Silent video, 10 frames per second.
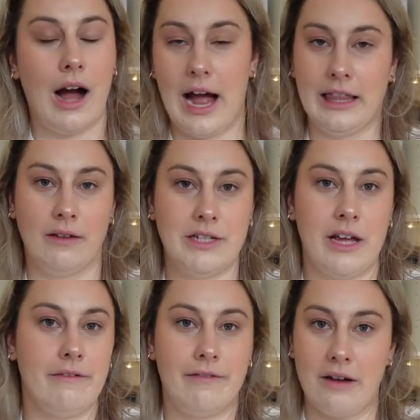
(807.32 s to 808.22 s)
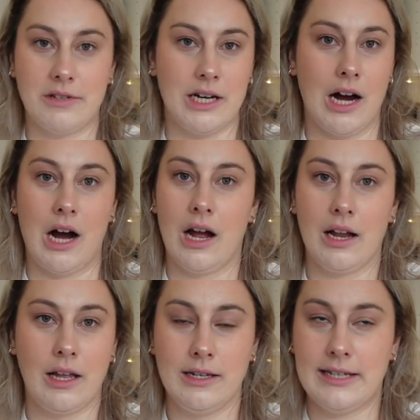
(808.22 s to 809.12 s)
I loved it. Five star.
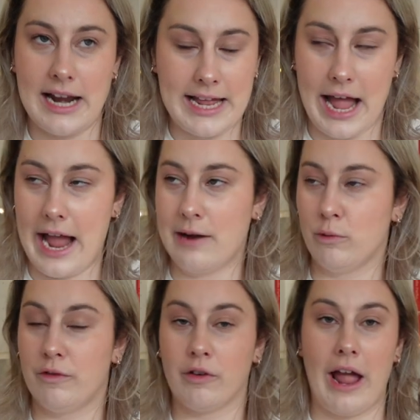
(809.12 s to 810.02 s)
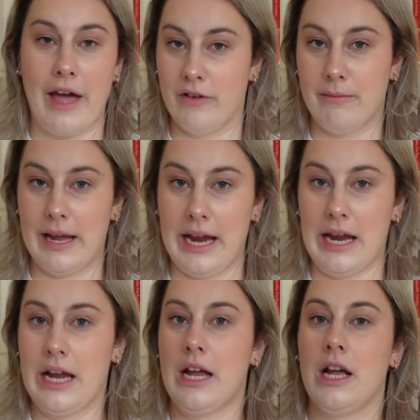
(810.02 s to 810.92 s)
Daddy Cade will forever
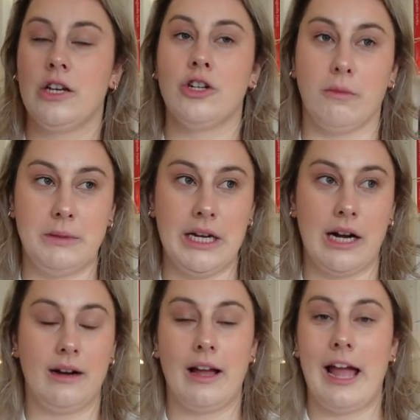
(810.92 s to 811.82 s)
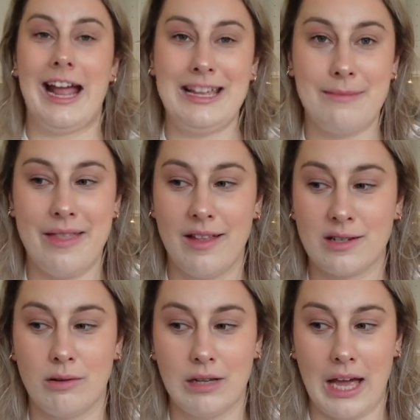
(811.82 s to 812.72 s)
be top tier. Any man that's
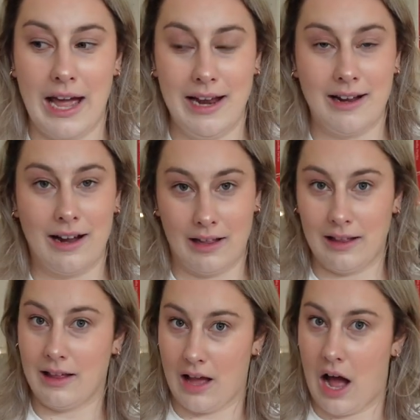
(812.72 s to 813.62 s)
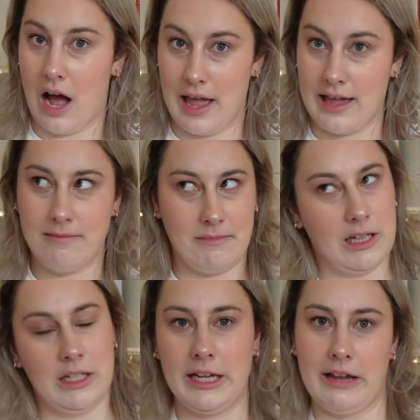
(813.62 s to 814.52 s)
called Cade, I
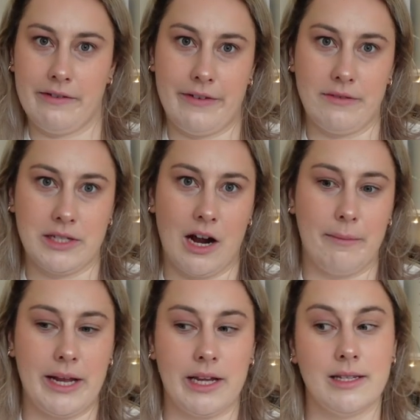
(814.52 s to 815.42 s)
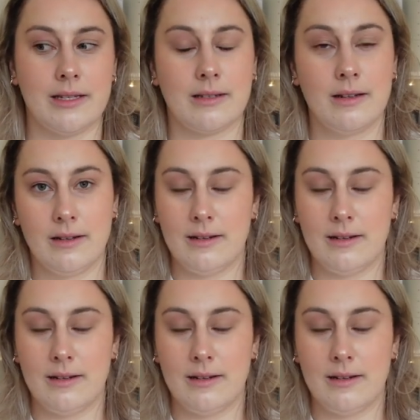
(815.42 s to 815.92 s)
clearly give a five star because